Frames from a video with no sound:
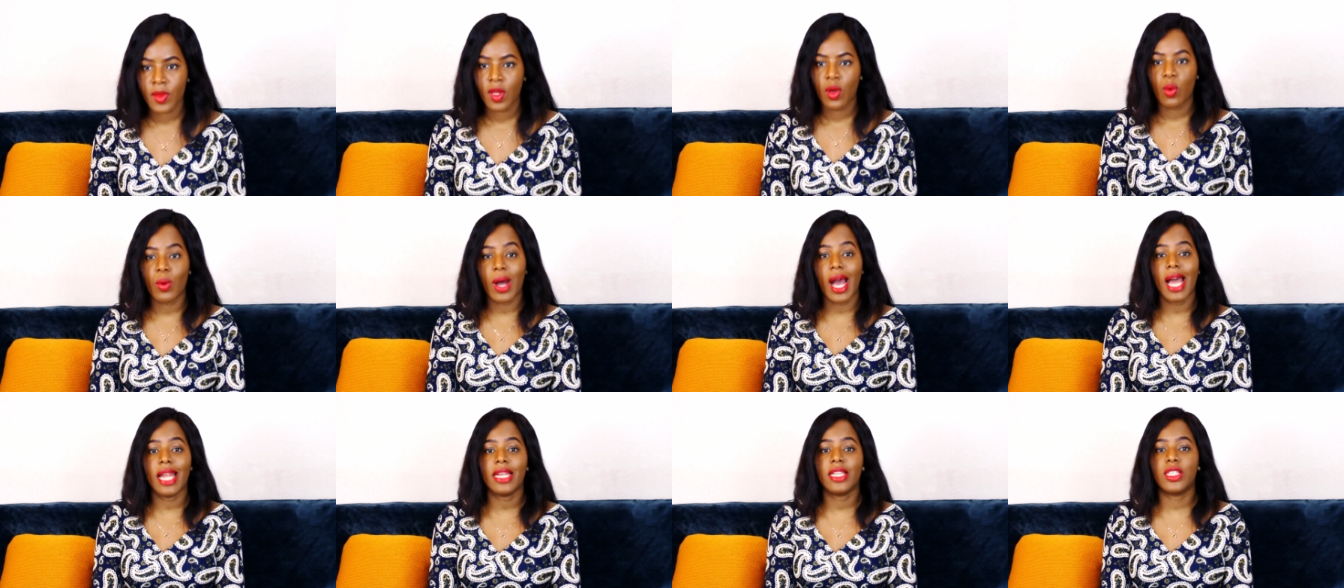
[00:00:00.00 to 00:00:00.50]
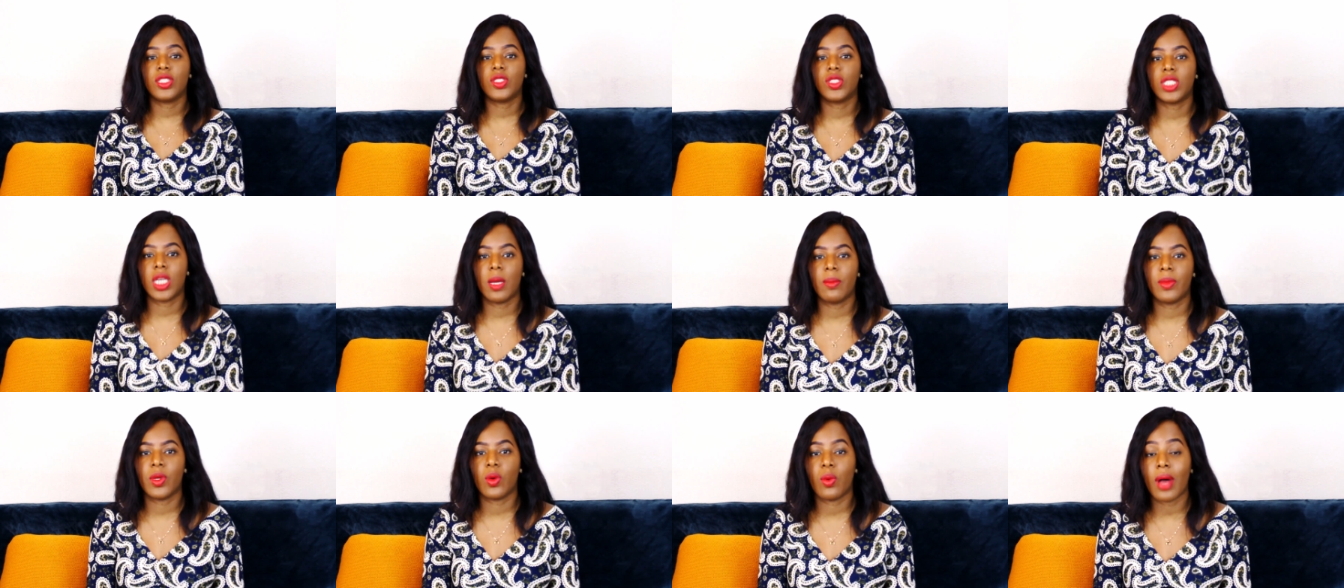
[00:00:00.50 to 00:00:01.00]
While in
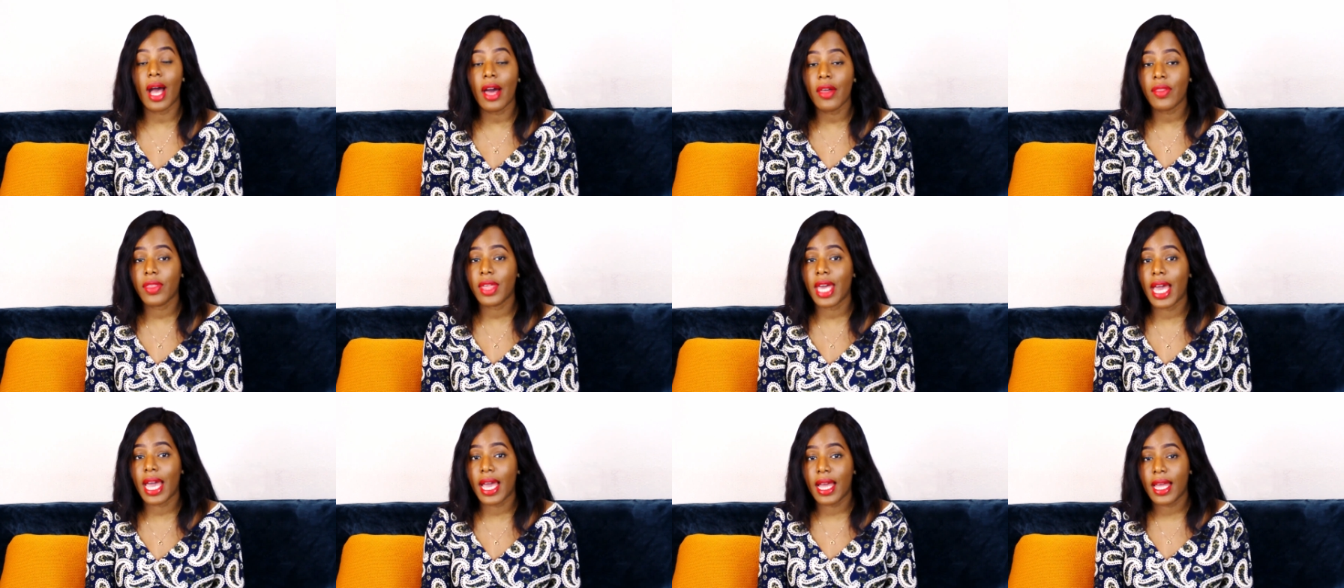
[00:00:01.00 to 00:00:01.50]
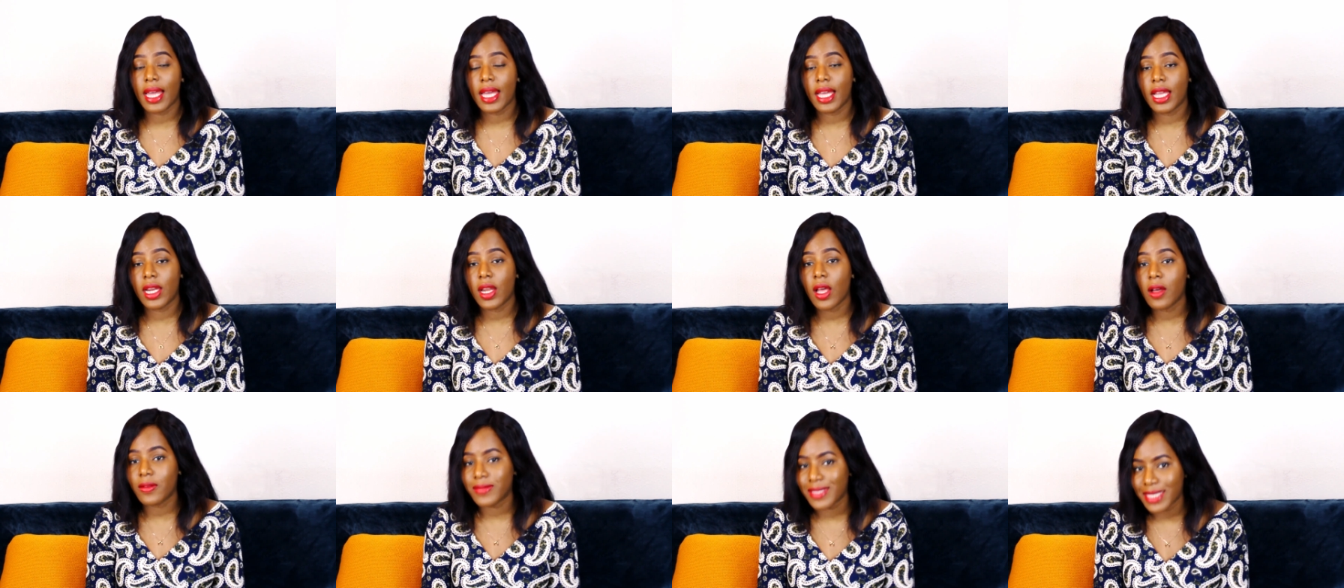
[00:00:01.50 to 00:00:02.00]
Germany, while there are a
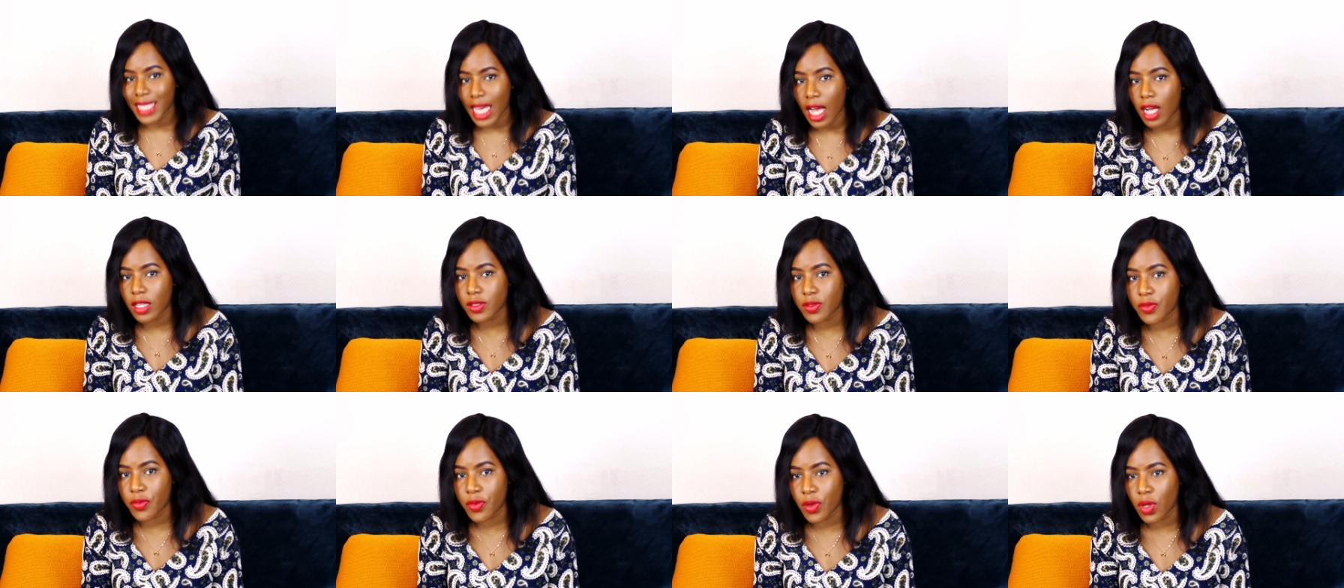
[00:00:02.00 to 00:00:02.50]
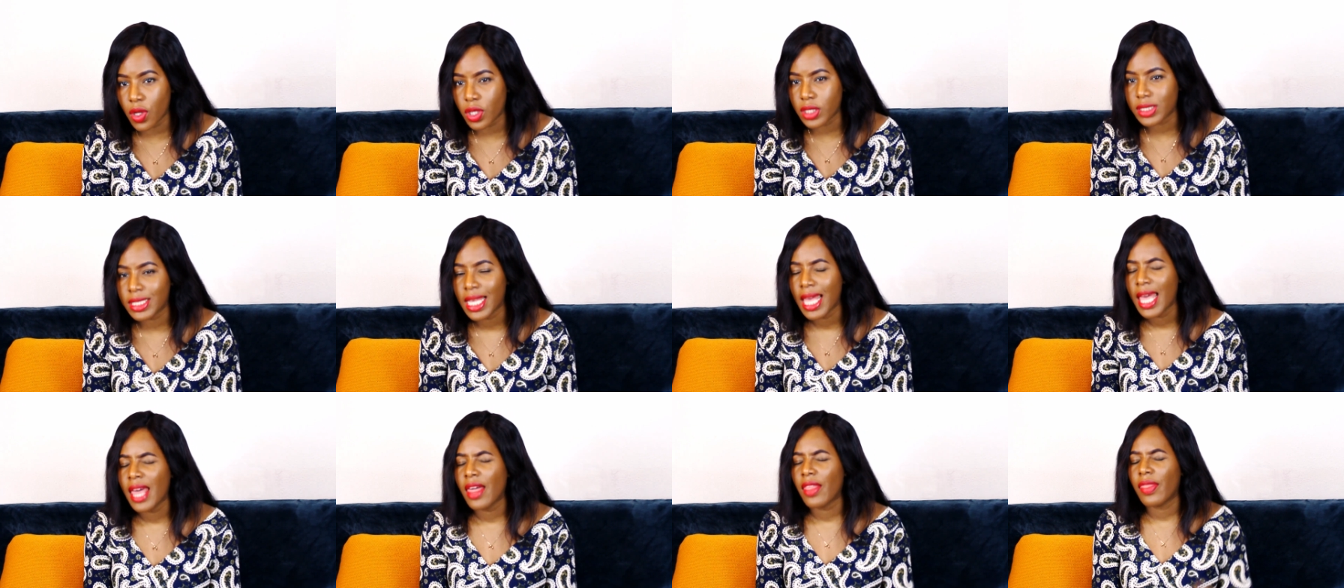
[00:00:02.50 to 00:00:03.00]
lot of tiled floors,
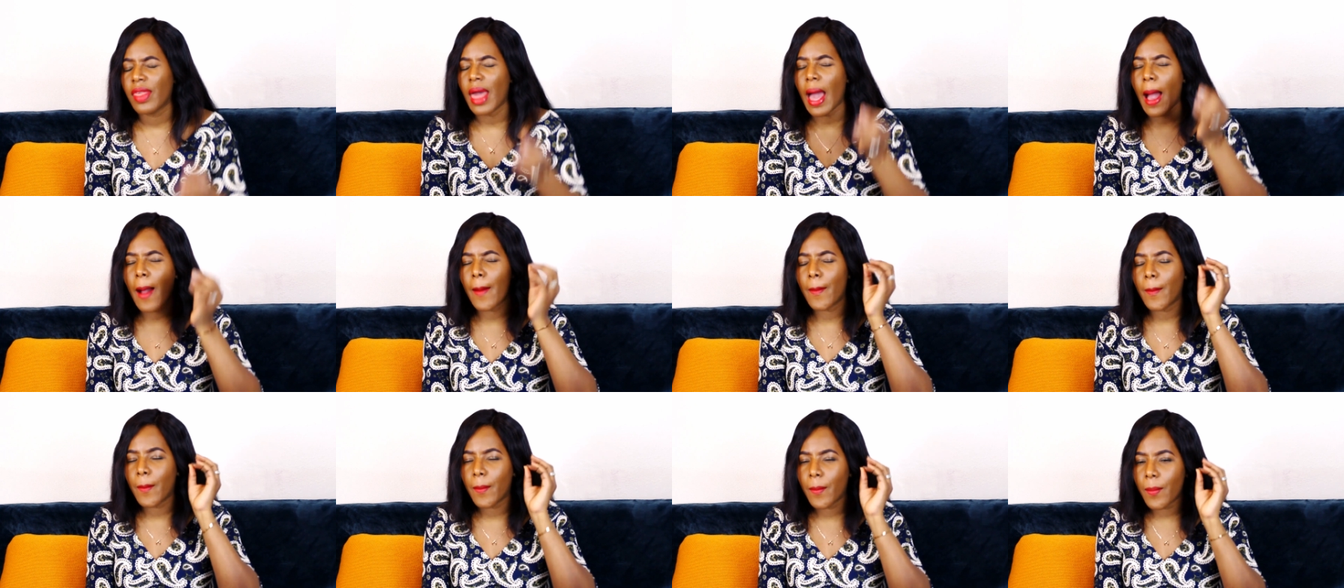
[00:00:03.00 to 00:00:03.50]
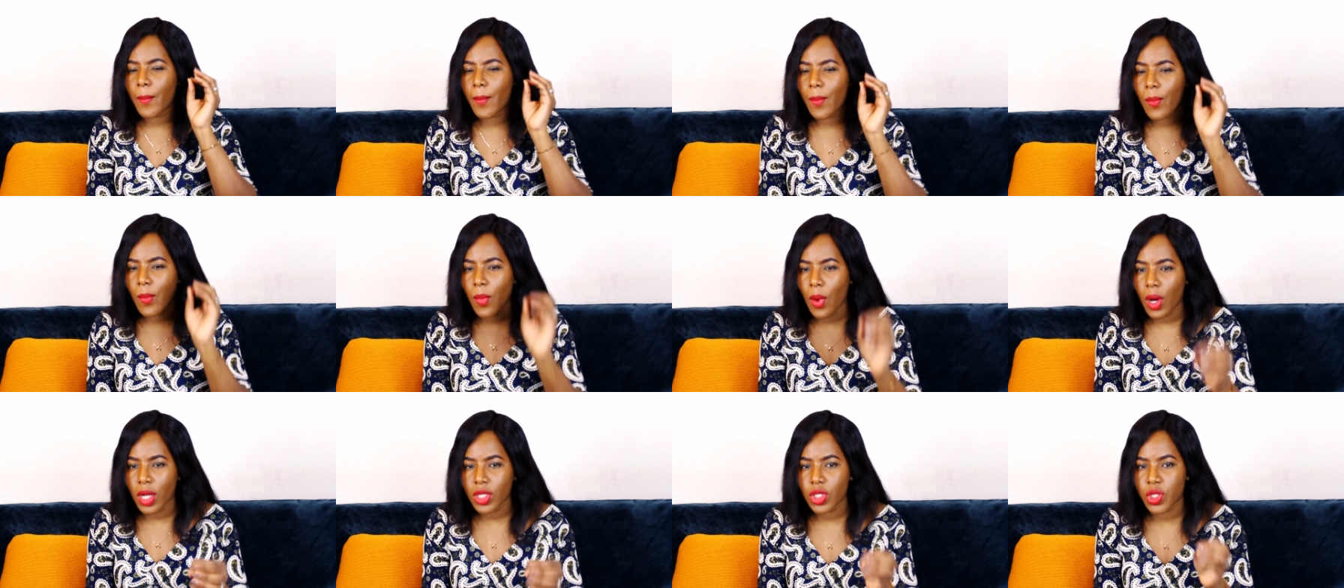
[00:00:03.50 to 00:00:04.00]
there are
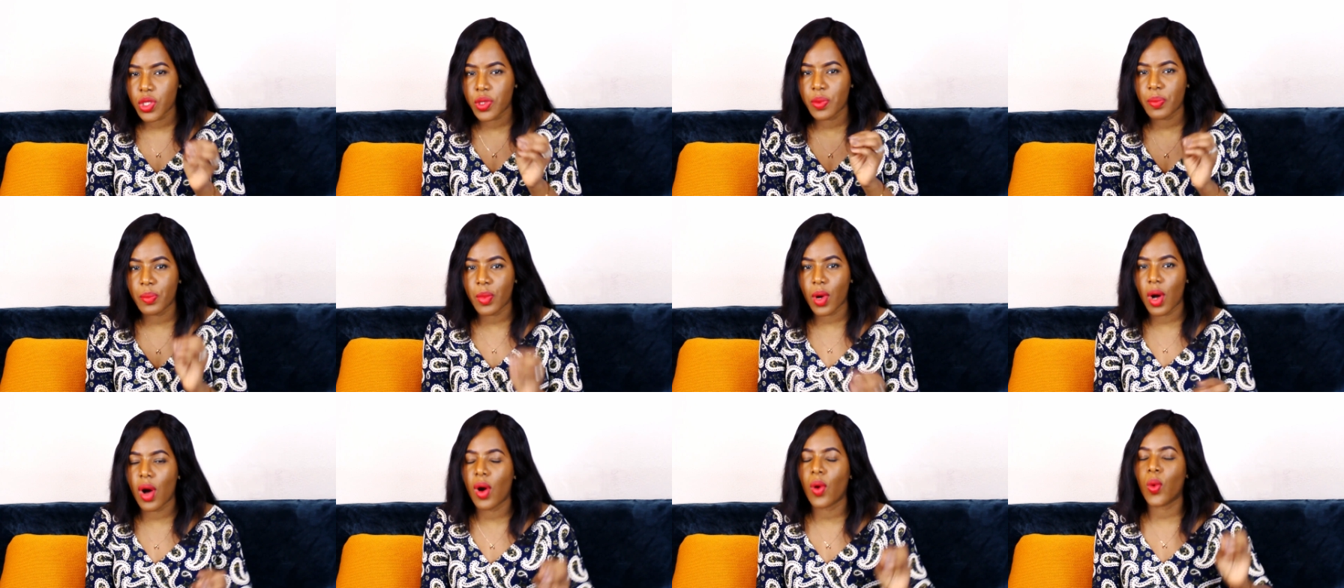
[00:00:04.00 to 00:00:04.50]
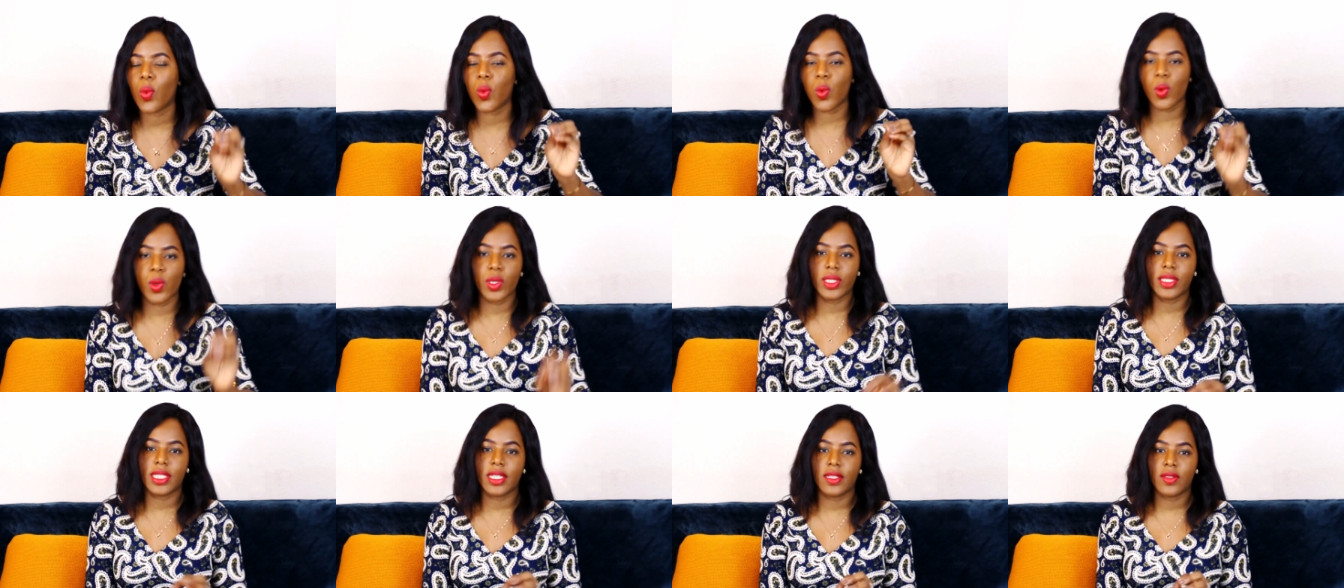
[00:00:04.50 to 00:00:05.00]
much more
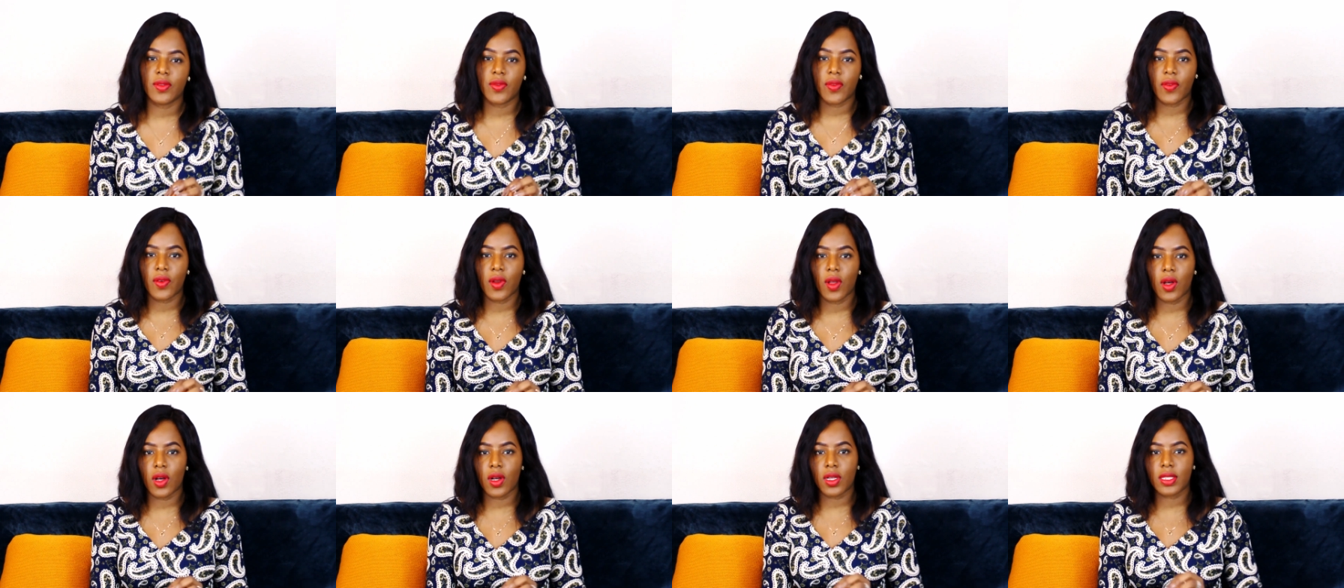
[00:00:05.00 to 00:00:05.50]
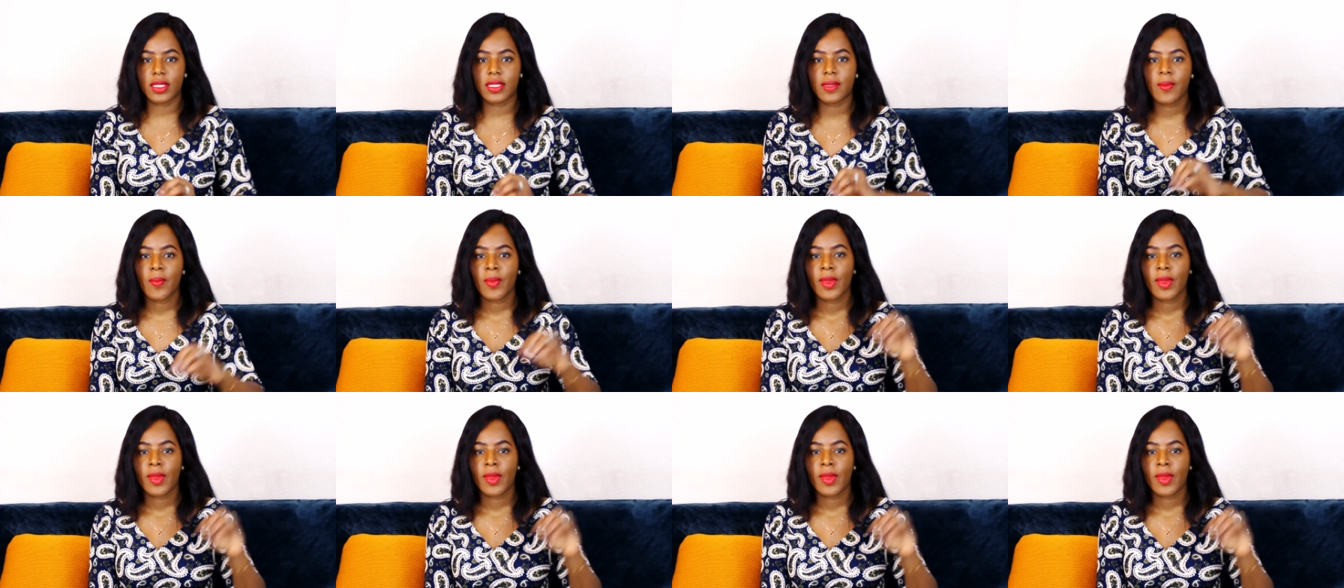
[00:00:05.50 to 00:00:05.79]
wooden floors,